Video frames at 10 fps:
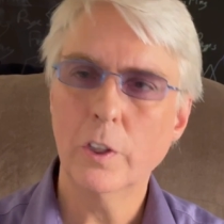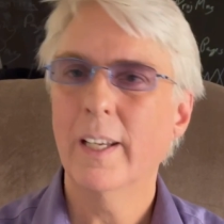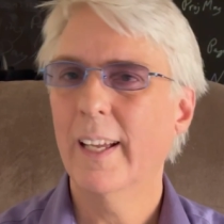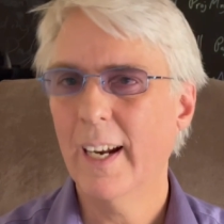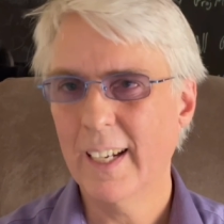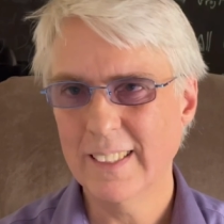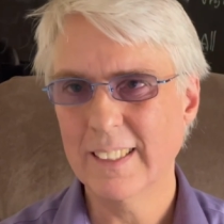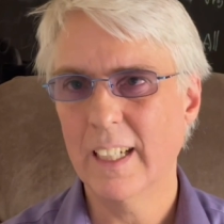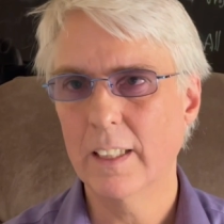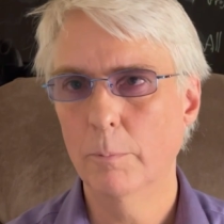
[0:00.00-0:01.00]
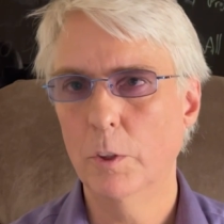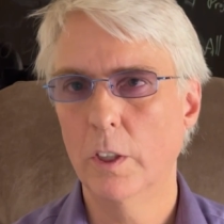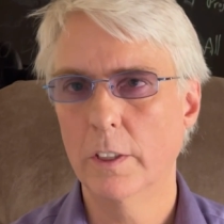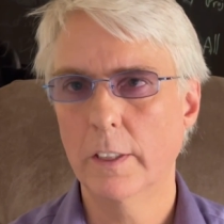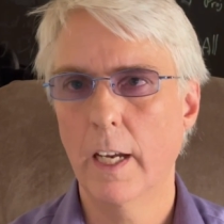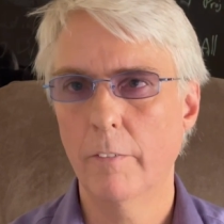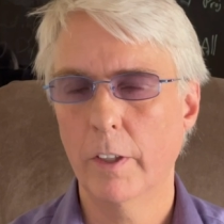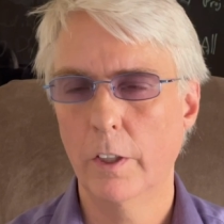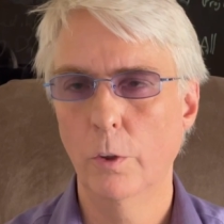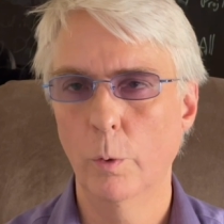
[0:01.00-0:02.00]
and I assign them to the staff that
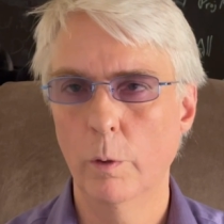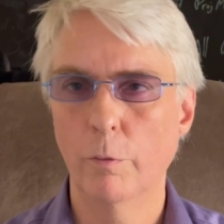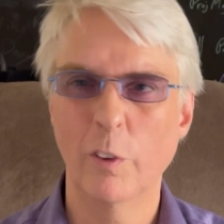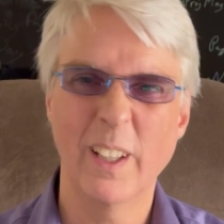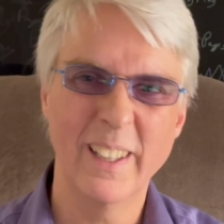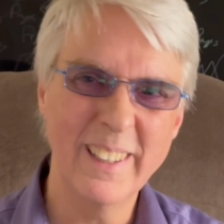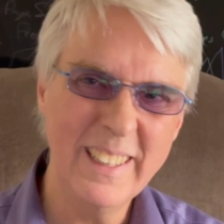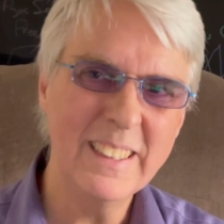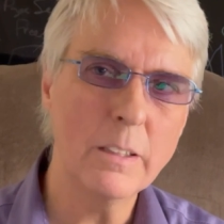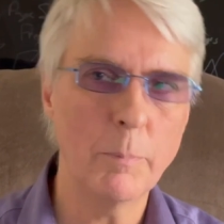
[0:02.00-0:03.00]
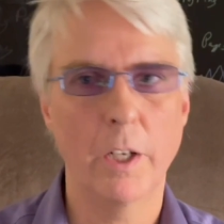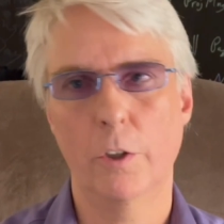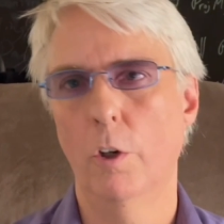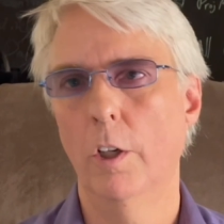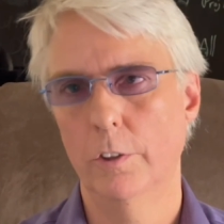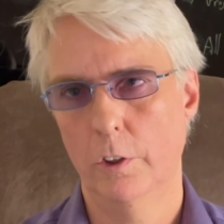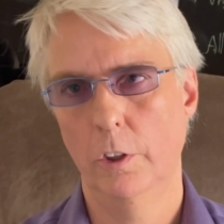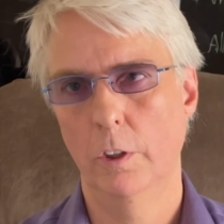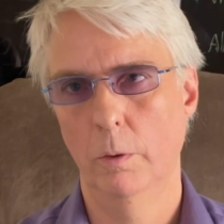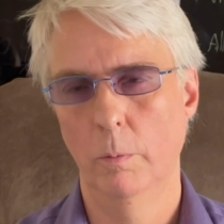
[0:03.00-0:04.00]
can do it for the least amount of cost to
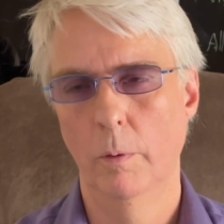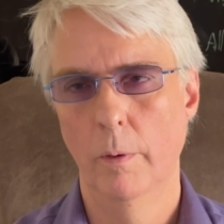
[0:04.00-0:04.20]
you.